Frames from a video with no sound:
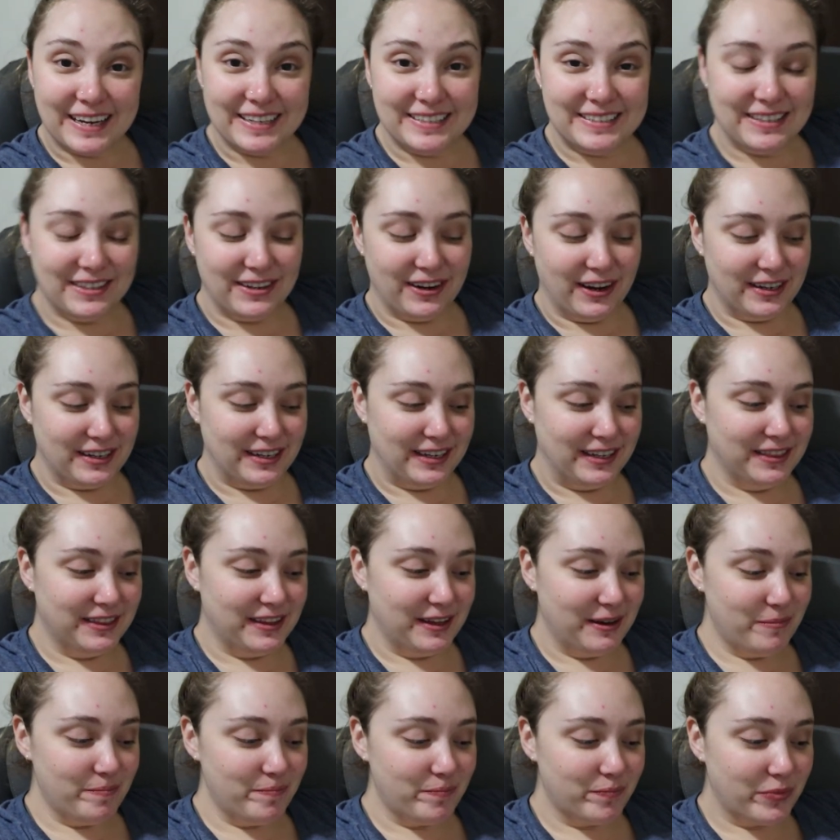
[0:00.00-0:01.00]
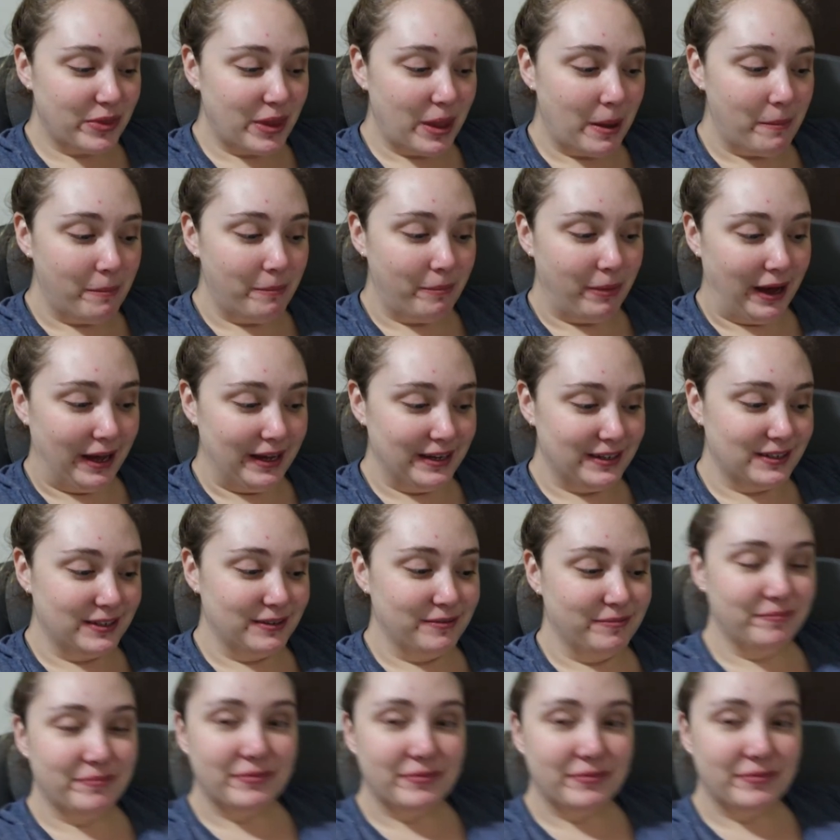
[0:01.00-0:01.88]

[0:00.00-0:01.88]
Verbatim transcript: I did not need them, but